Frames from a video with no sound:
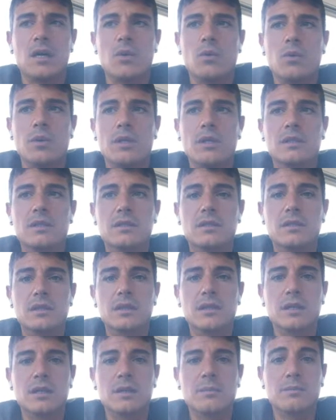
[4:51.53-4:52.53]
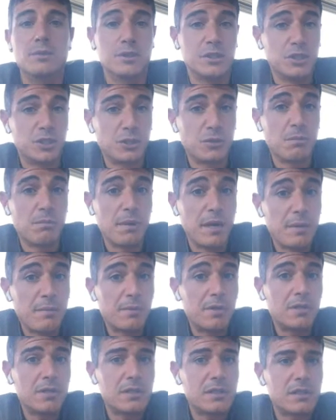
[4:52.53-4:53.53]
with position
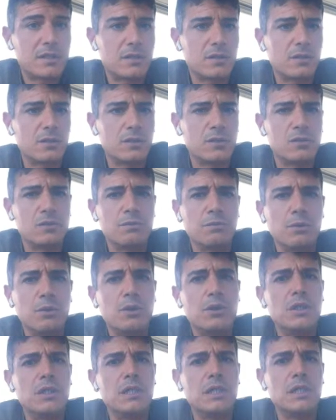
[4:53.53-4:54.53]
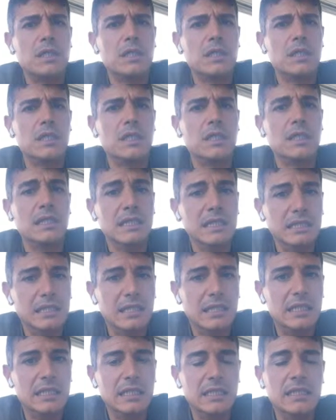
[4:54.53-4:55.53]
papers, so supporting
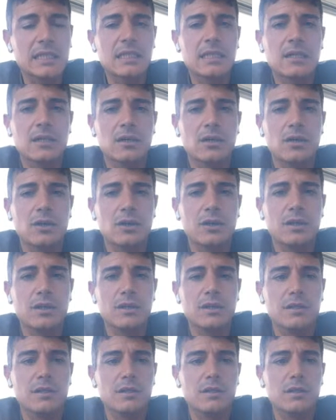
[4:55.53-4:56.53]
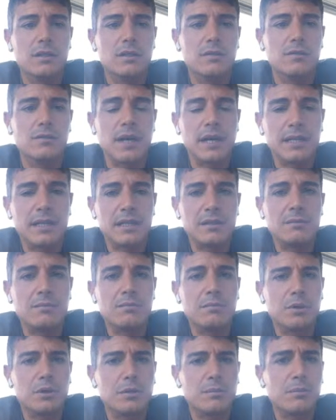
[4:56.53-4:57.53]
Italy on
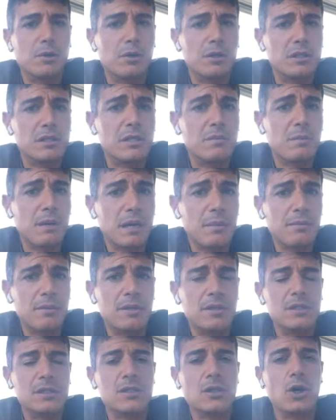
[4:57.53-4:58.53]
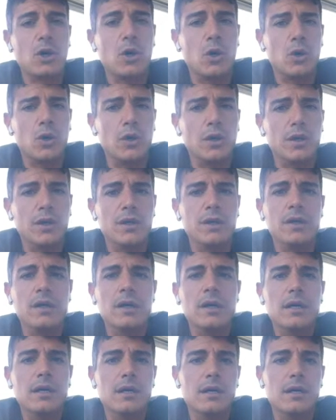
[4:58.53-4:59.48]
writing policy papers on